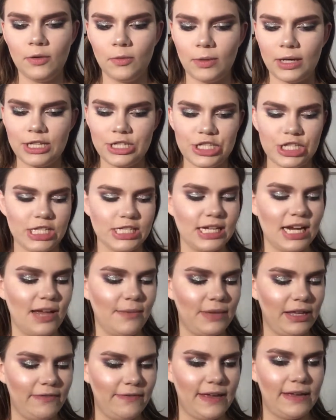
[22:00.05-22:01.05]
which is
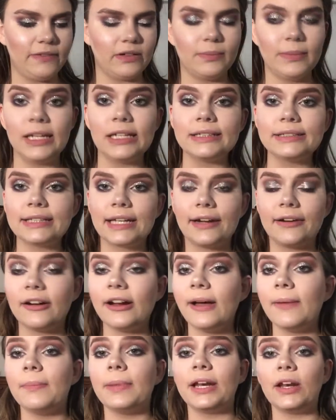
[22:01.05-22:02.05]
not my favorite
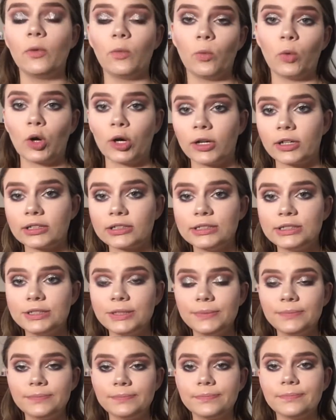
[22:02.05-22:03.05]
mascara, but it
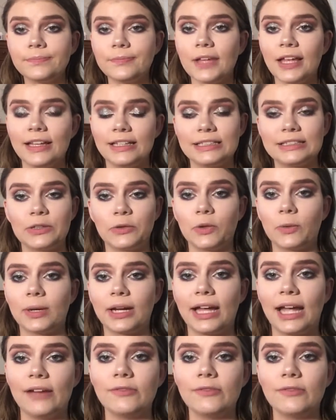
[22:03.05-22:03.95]
works, and it's the only one I